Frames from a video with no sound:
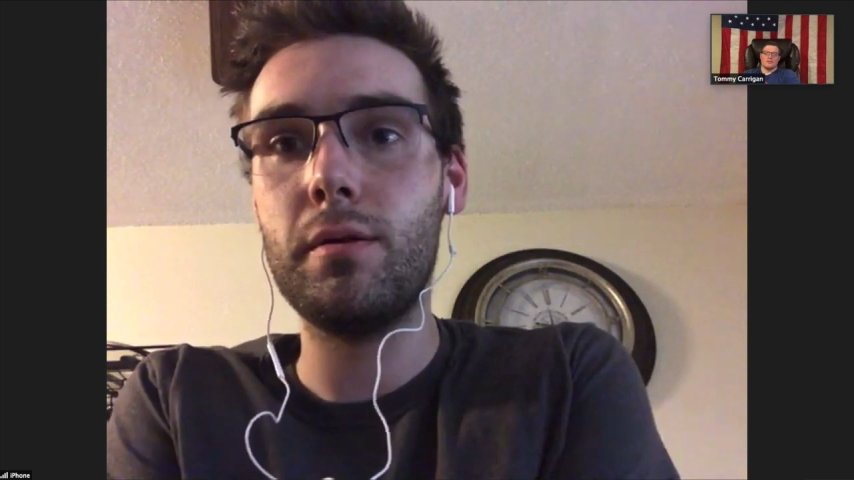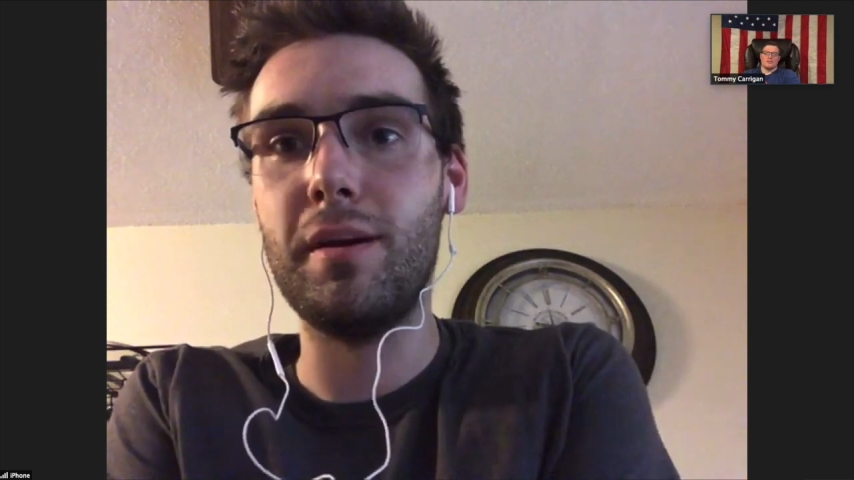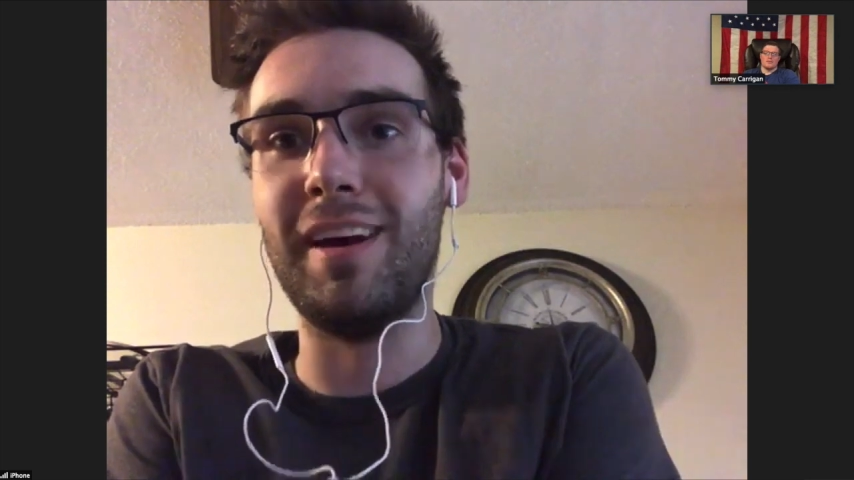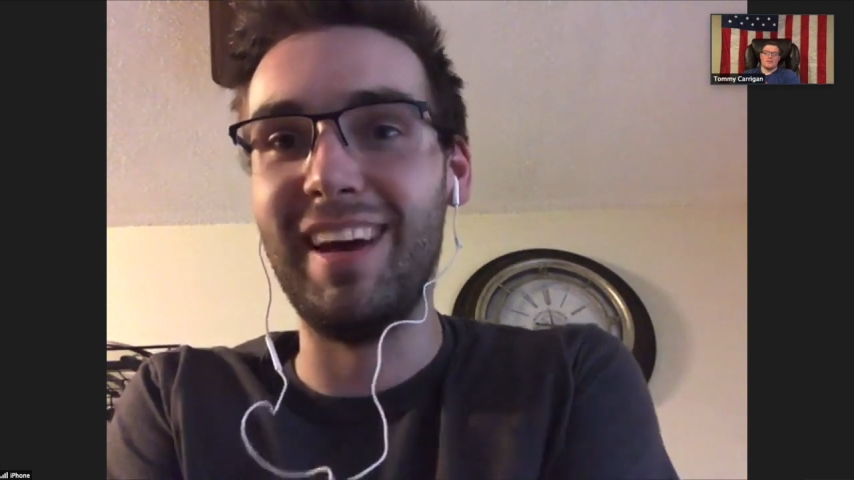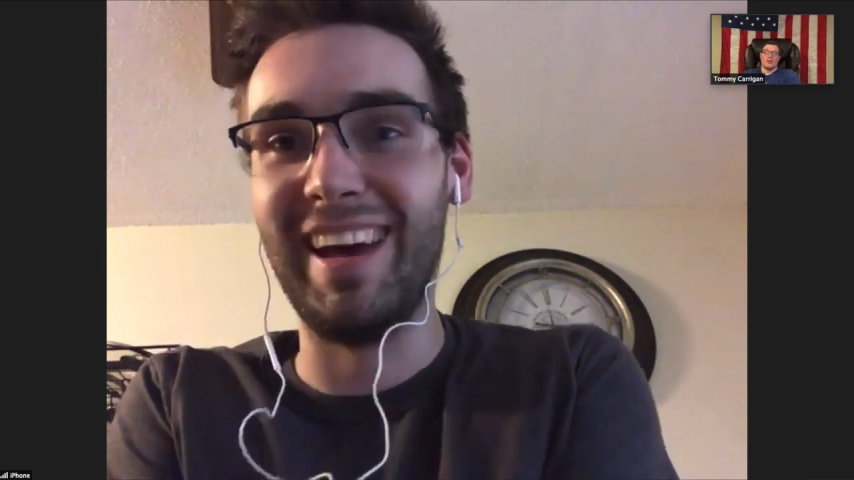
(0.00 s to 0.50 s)

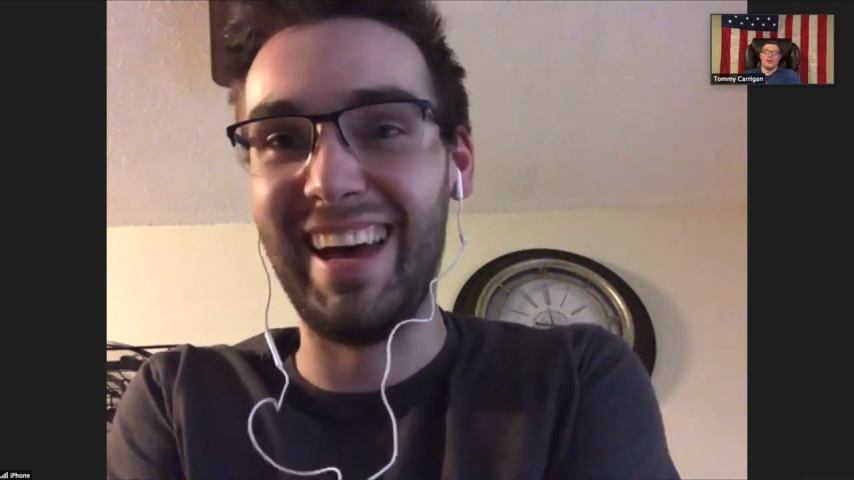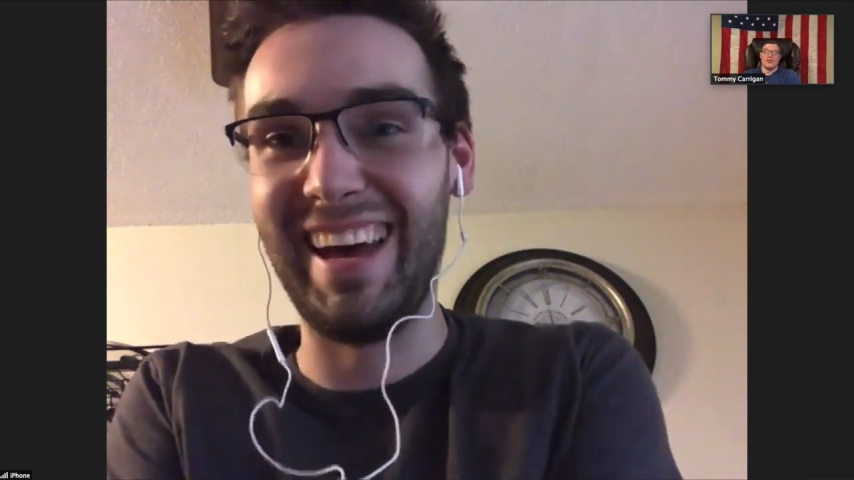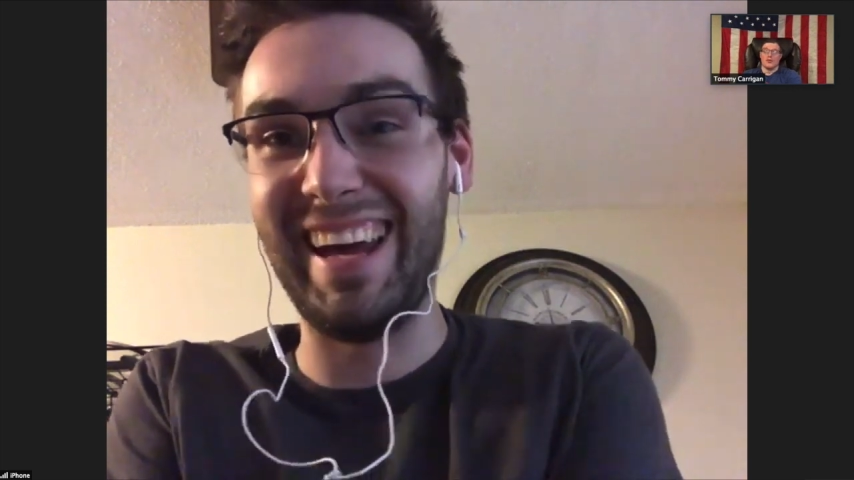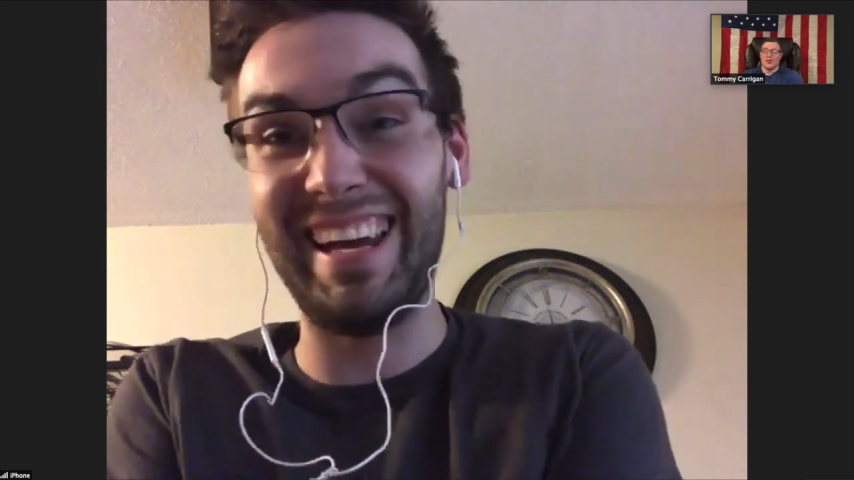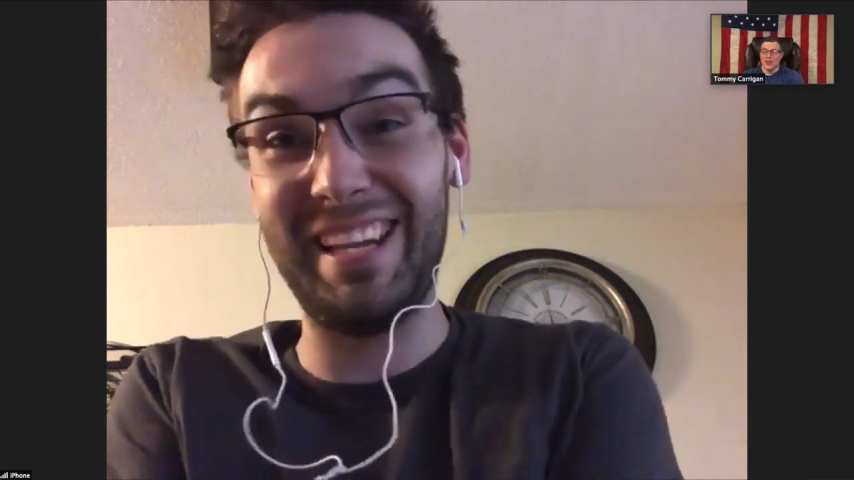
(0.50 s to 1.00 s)

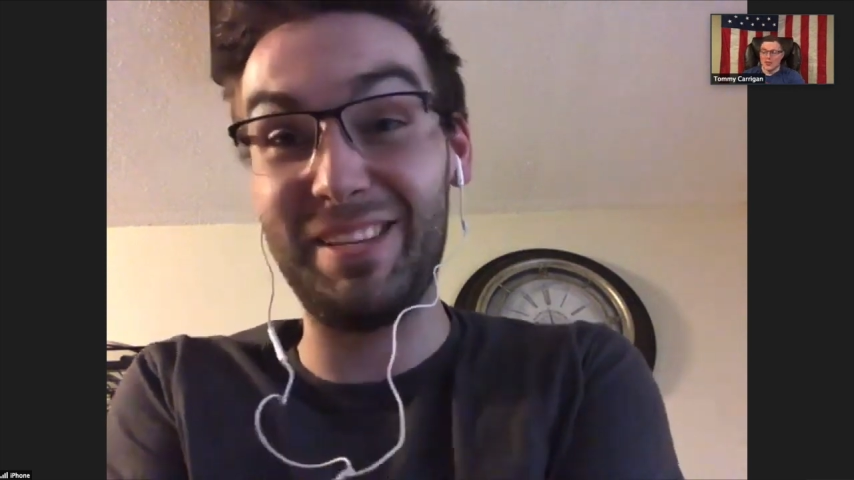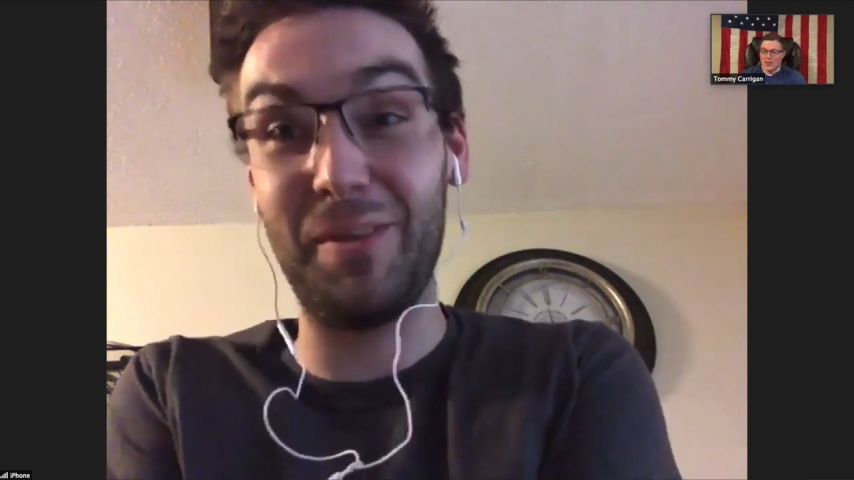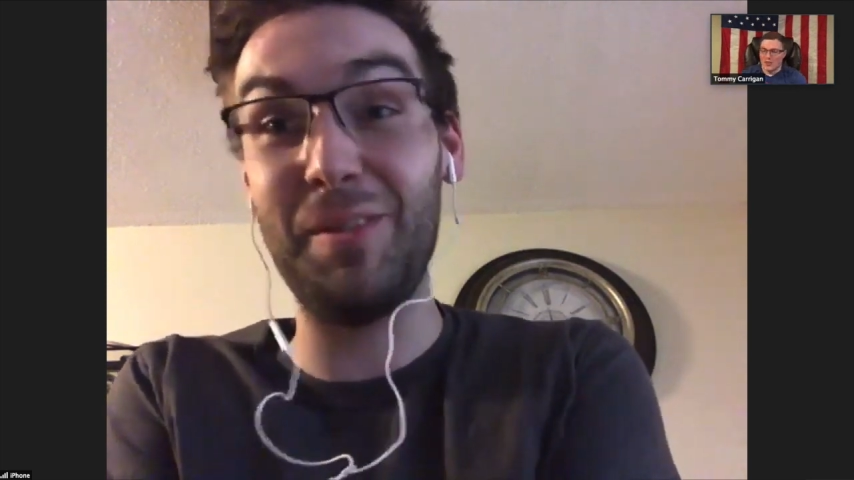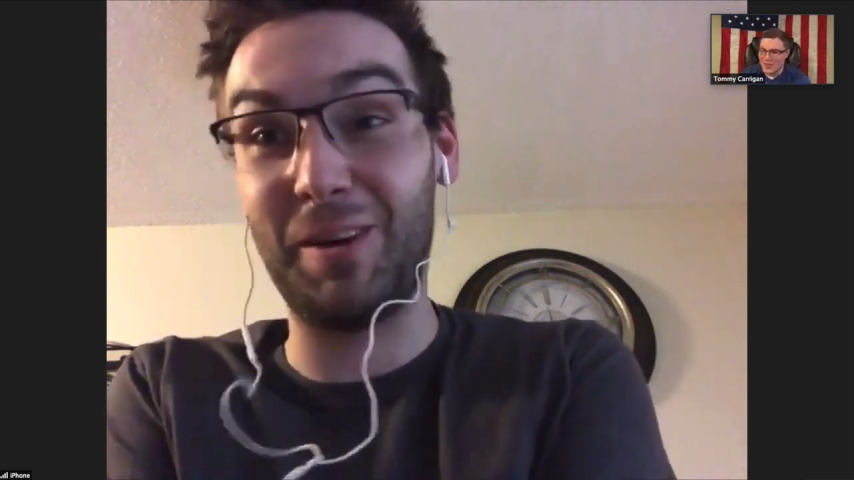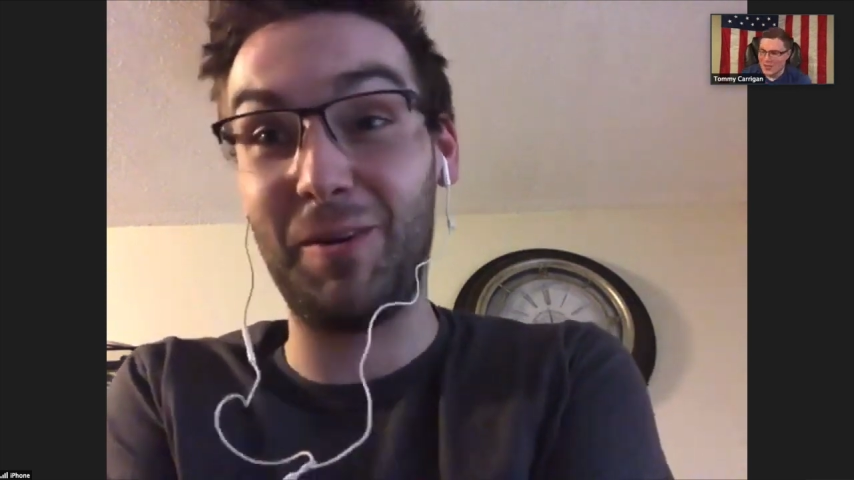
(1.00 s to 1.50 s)
It's
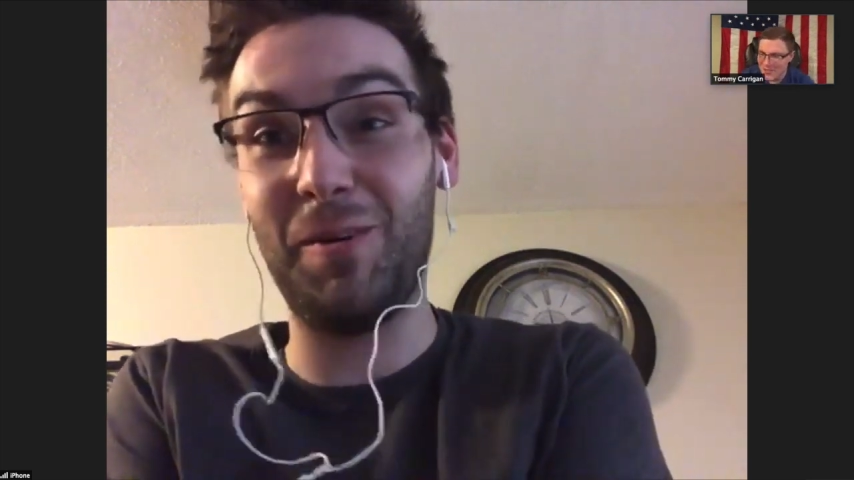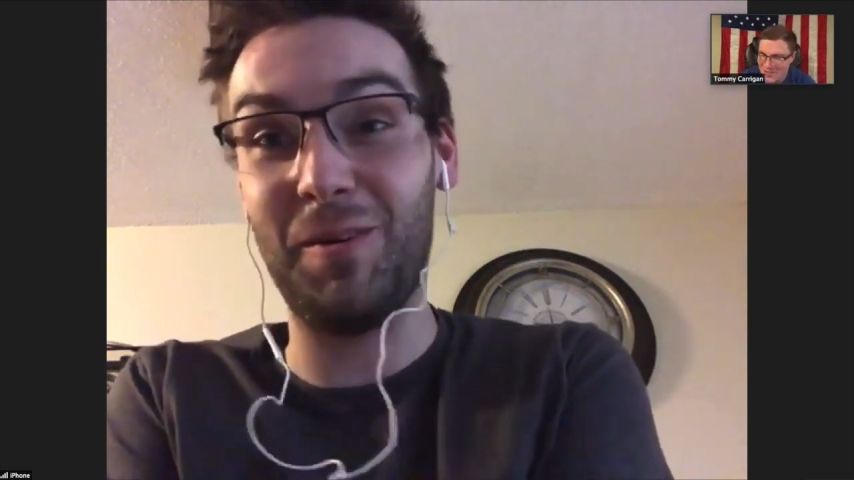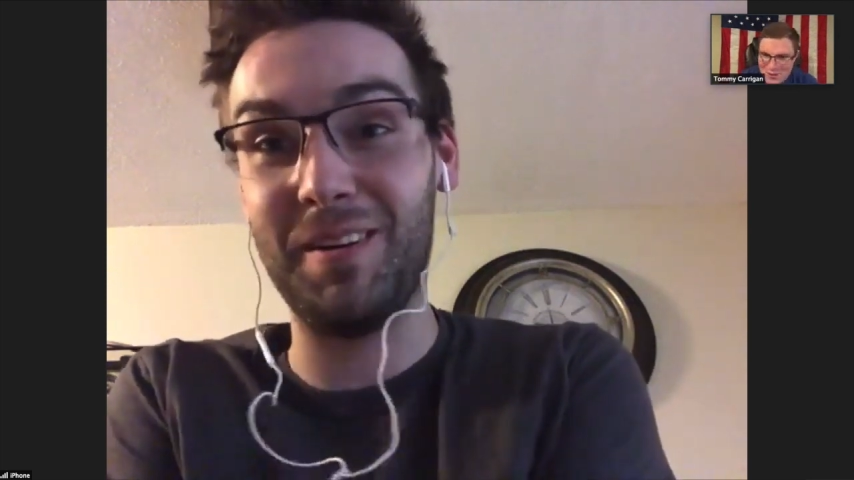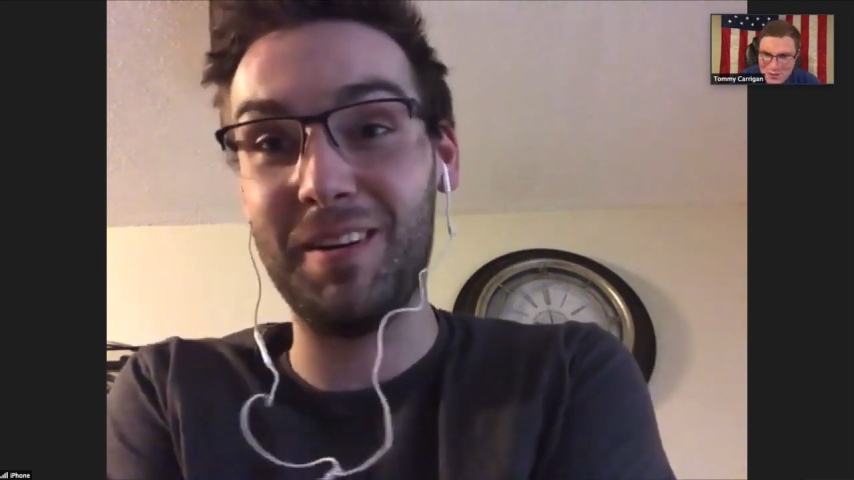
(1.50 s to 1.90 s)
really cool.